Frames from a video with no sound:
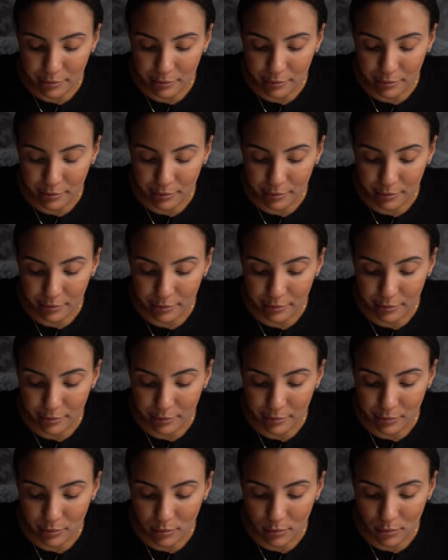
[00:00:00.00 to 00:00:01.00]

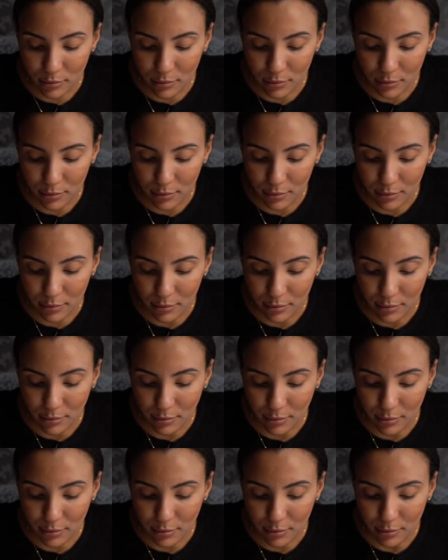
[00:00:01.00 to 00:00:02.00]

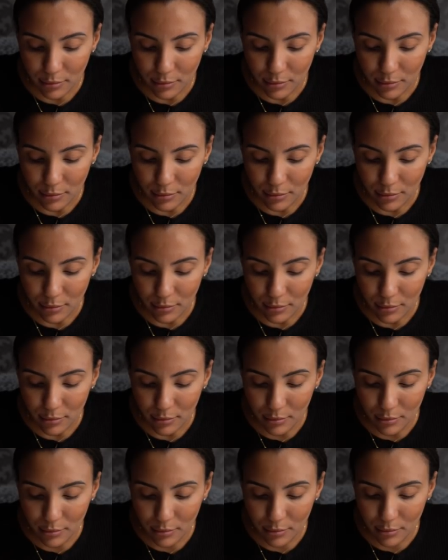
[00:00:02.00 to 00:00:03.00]

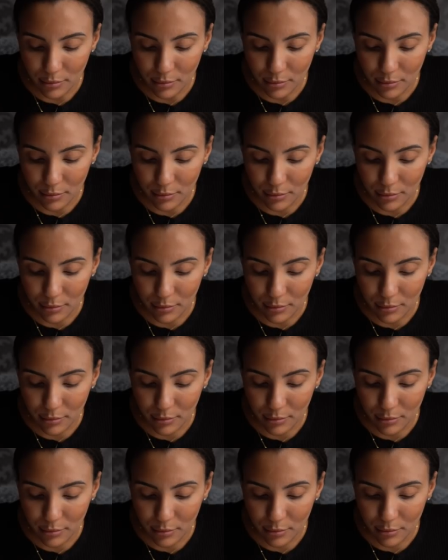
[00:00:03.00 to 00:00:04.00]

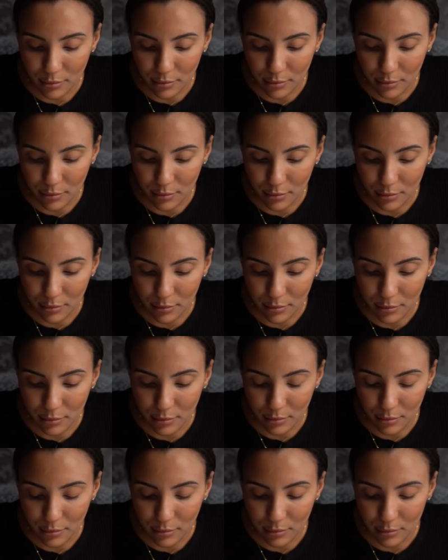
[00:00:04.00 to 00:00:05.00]

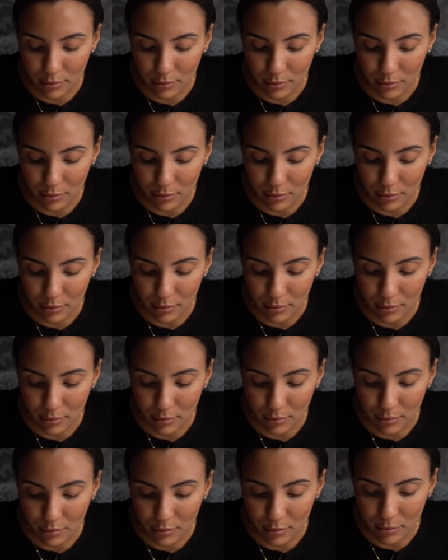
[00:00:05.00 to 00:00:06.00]

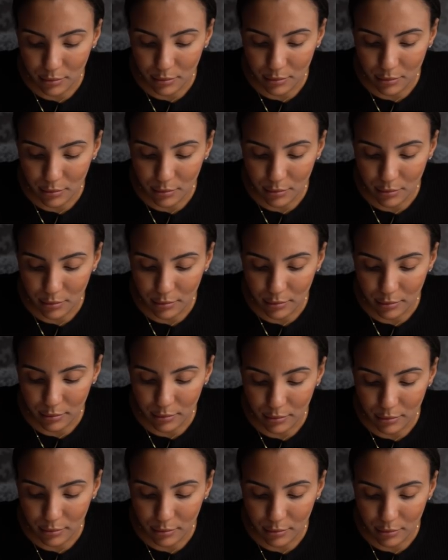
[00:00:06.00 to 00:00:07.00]

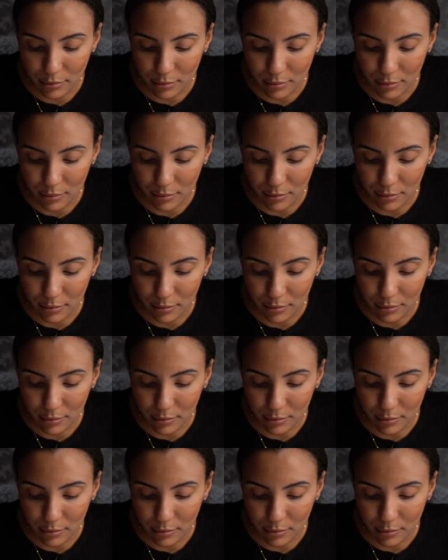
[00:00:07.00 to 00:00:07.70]
[no speech]